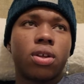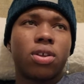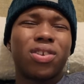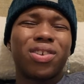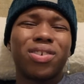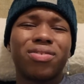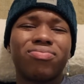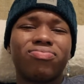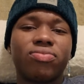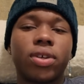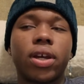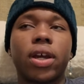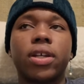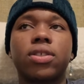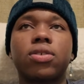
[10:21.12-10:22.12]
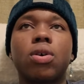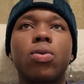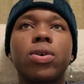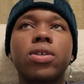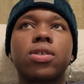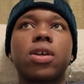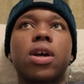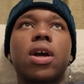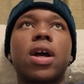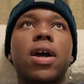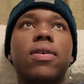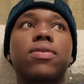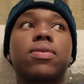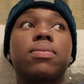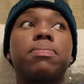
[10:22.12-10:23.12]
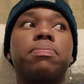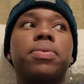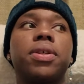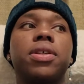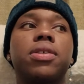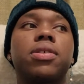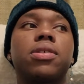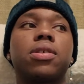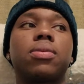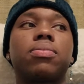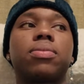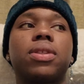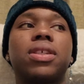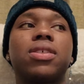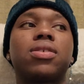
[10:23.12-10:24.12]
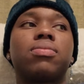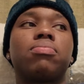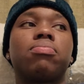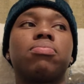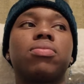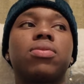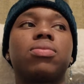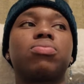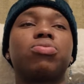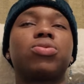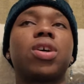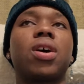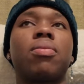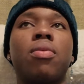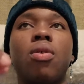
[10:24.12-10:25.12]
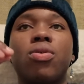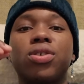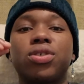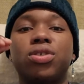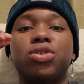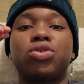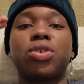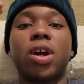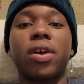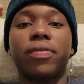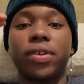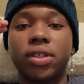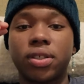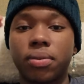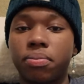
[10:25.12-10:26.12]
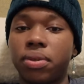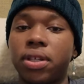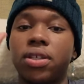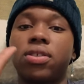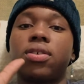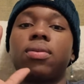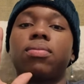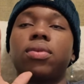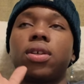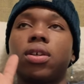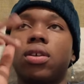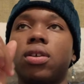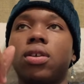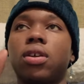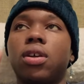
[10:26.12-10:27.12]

you know, like it's always like I have to be some this. I'm always striving to be something